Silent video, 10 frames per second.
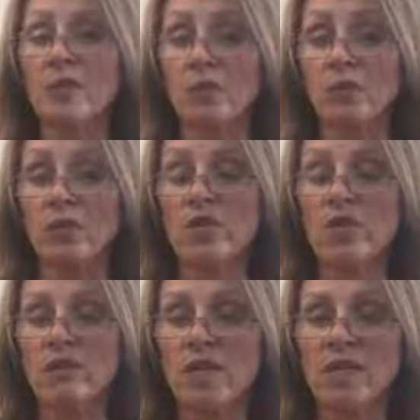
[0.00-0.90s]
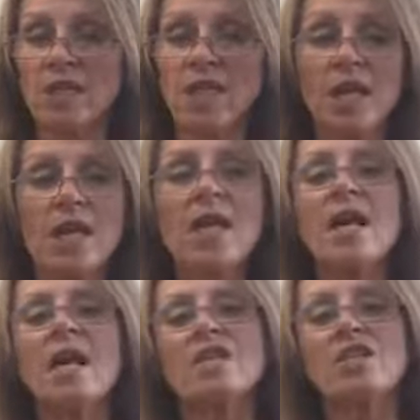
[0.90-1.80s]
when we're in Savasana,
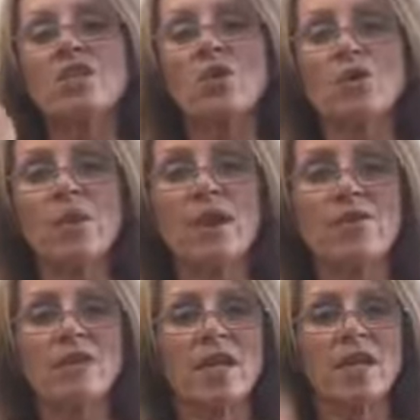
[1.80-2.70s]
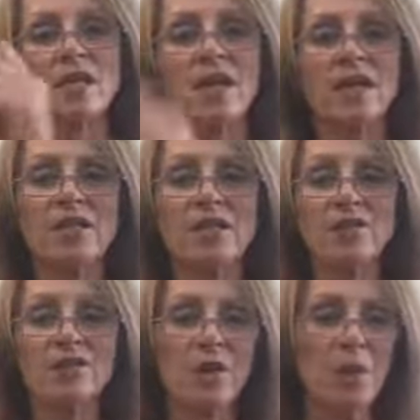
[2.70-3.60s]
and just go around and kind
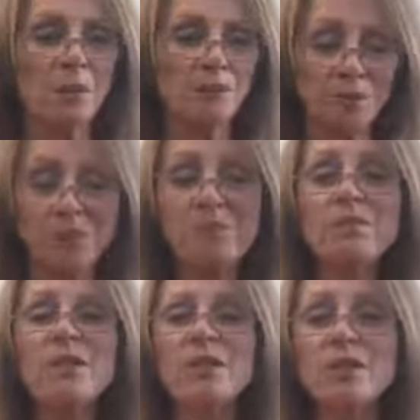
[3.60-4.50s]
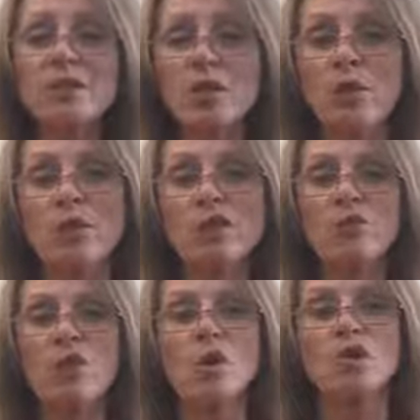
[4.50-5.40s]
of you know, put the
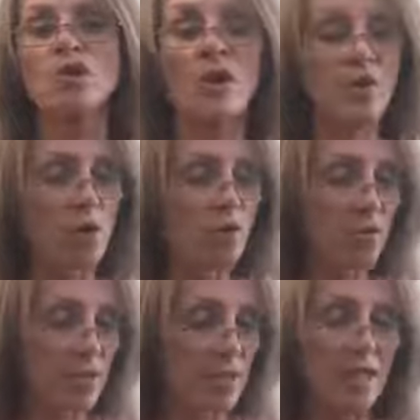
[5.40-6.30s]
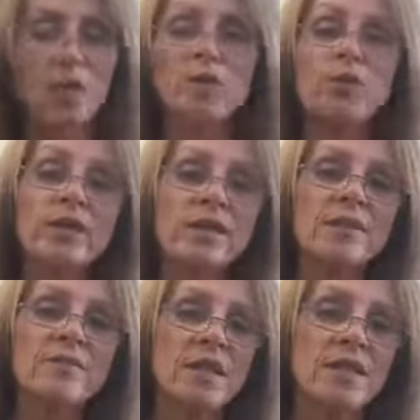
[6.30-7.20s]
washcloth over us, and it really
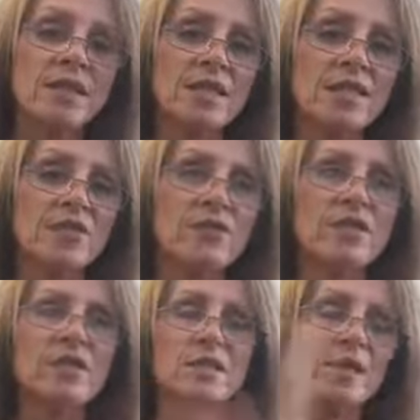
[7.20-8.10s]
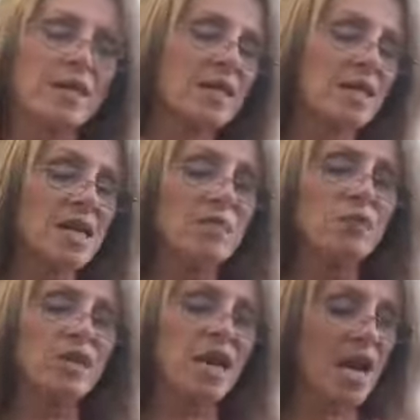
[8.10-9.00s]
makes a difference, because by that time you're
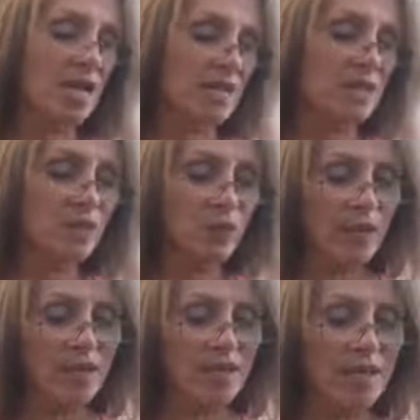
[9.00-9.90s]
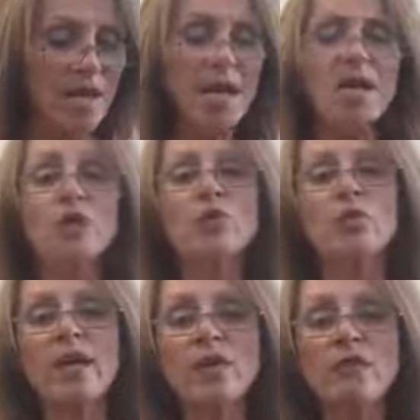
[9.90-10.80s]
really hot and sweaty.
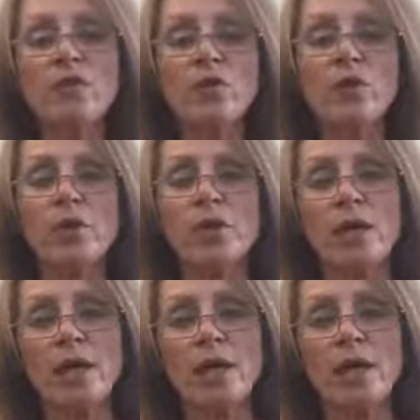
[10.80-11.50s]
Great for